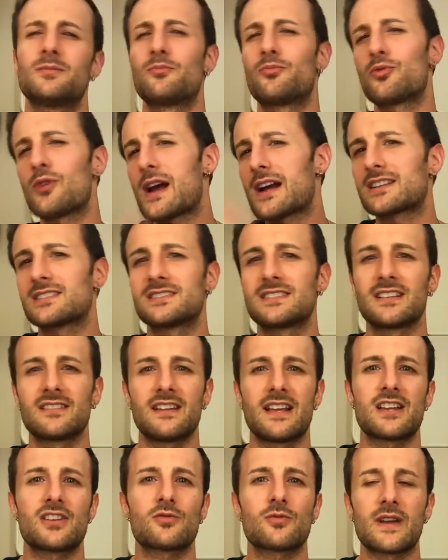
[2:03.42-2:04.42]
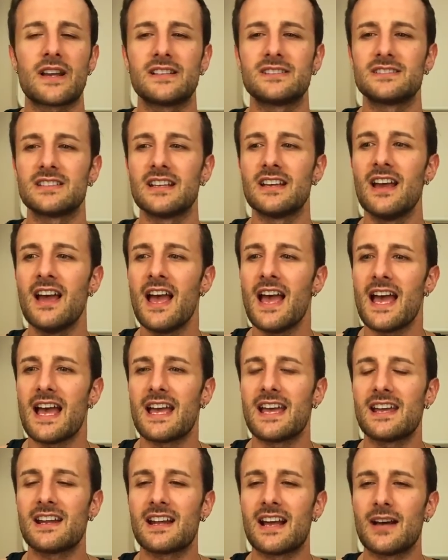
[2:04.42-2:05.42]
and practicing like crazy.
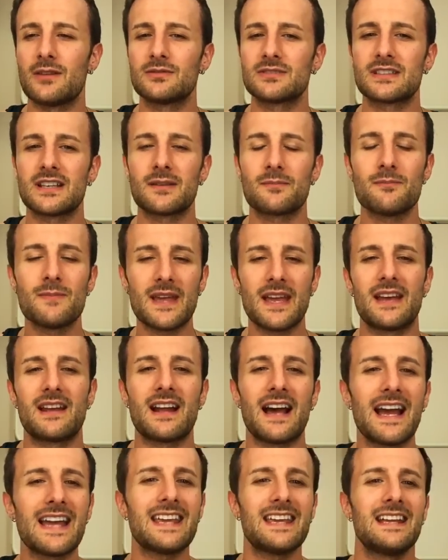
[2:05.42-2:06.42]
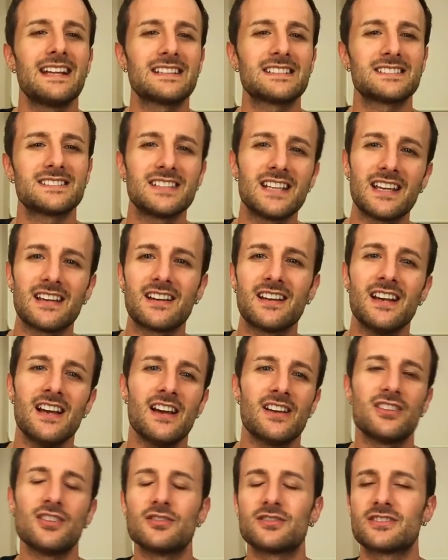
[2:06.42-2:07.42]
And I was like, man, I can't sing,
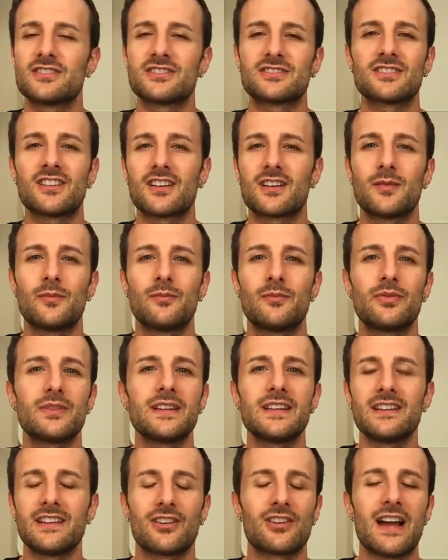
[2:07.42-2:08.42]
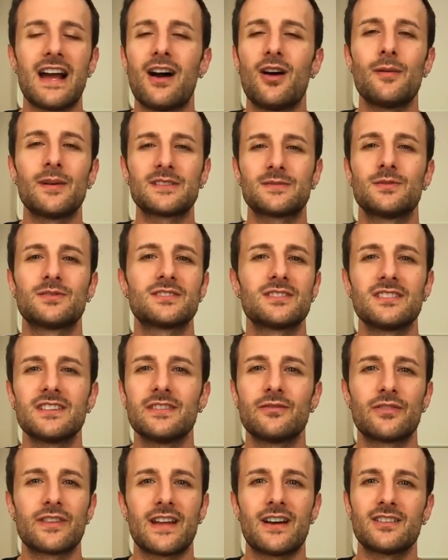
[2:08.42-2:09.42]
you know, the song completely, or How Am I Supposed to
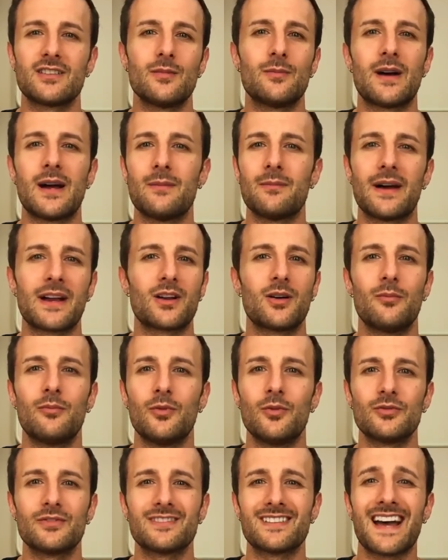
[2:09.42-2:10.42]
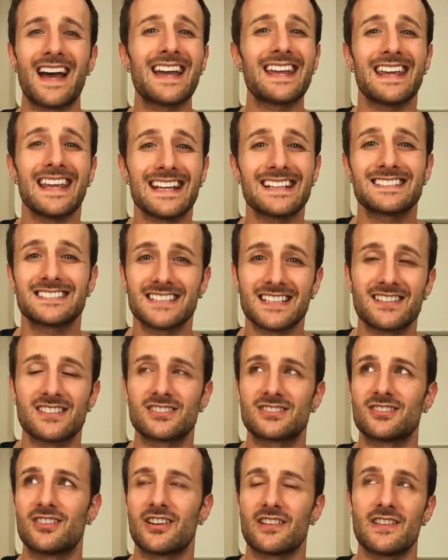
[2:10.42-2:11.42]
Live Without You by Michael Bolton. I can't sing the
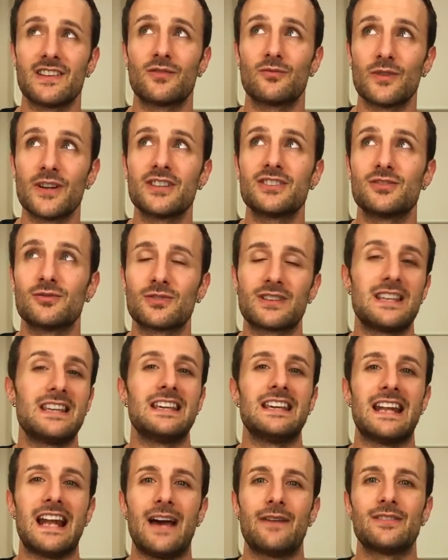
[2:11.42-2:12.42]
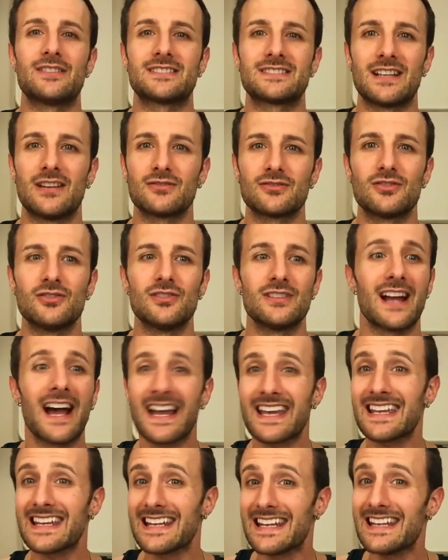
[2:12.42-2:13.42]
song in the original key and have it sound good. I
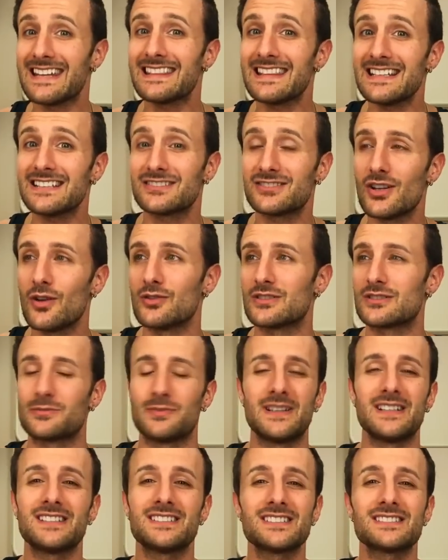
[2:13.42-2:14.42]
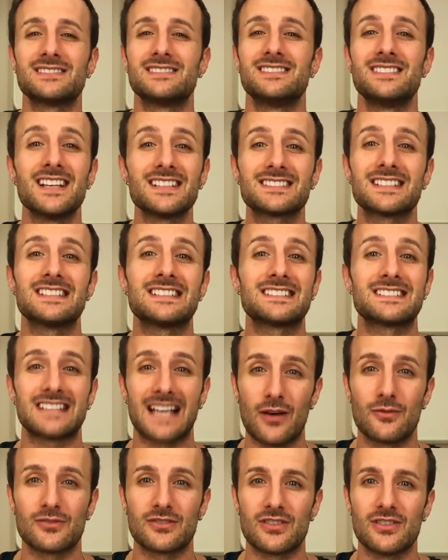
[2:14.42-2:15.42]
can hit these notes, but it just doesn't
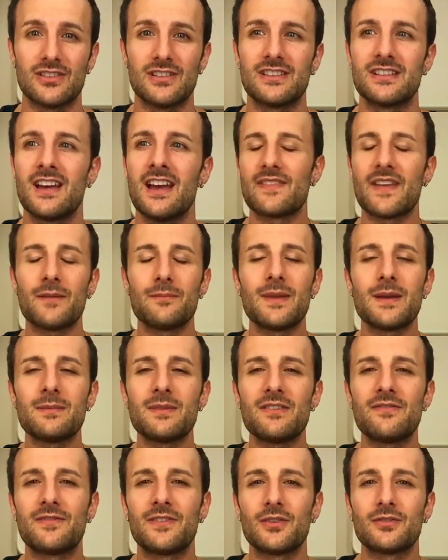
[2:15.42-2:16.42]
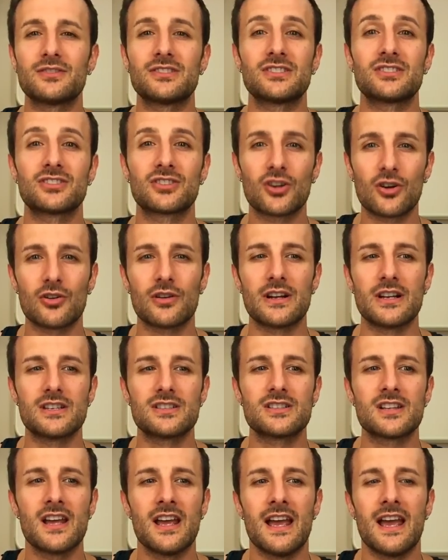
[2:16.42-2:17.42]
sound good. That made me feel discouraged.